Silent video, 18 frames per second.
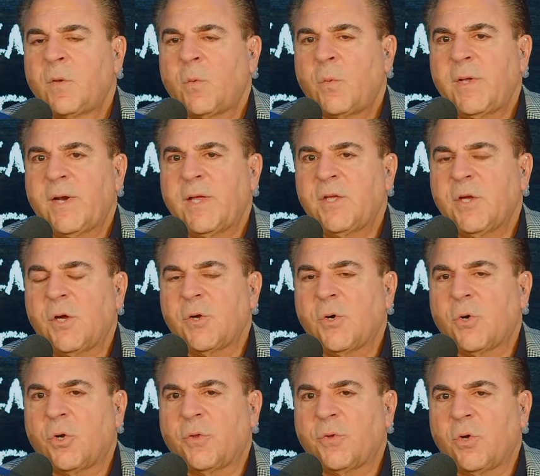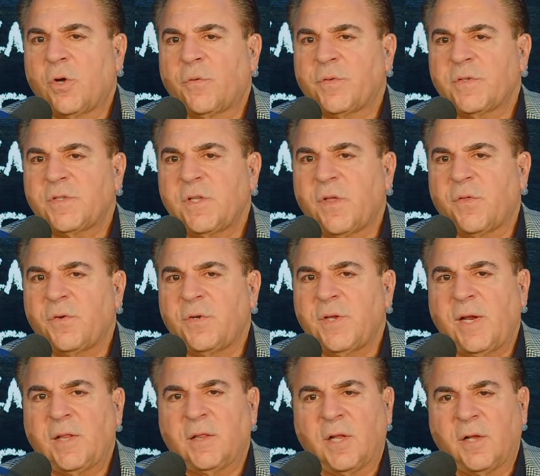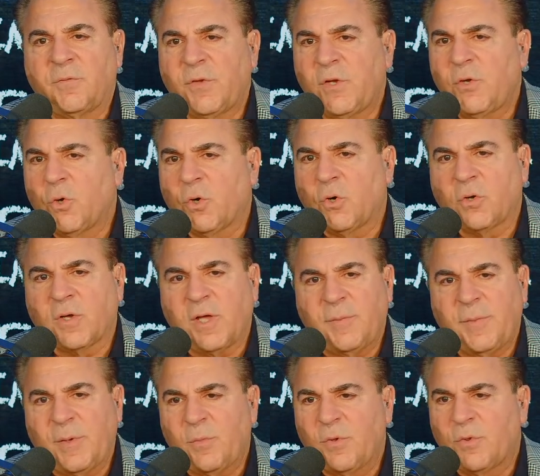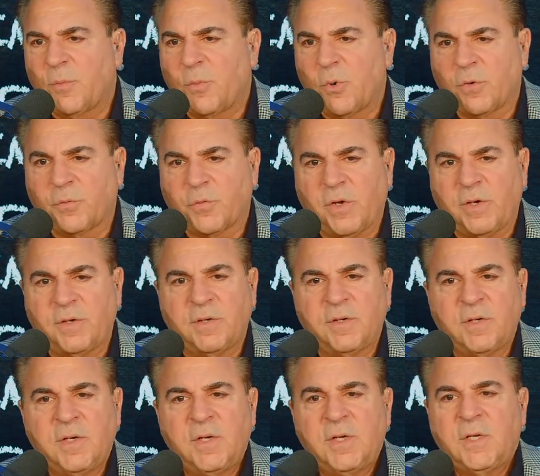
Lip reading: We had a young girl in the office the other day, lovely girl, came in with a boyfriend,